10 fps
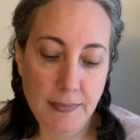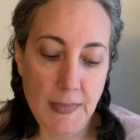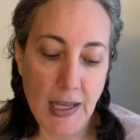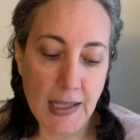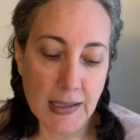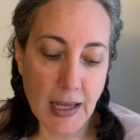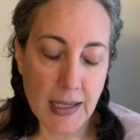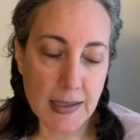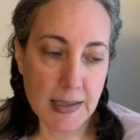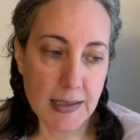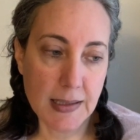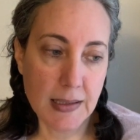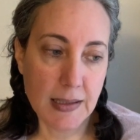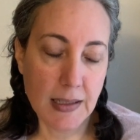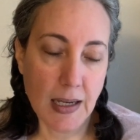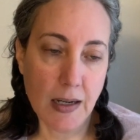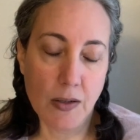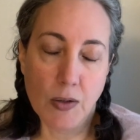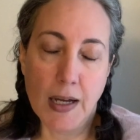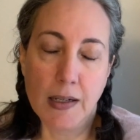he likes, I don't
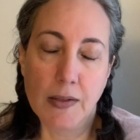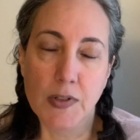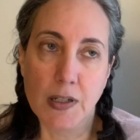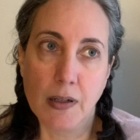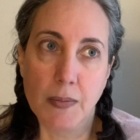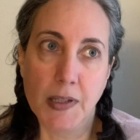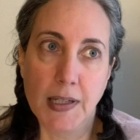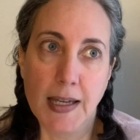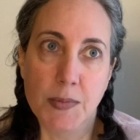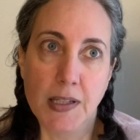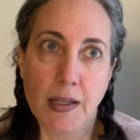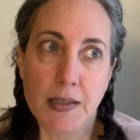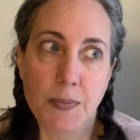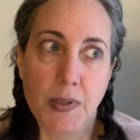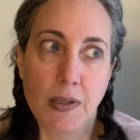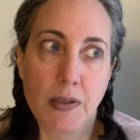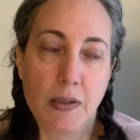know how to even talk about the games he likes, but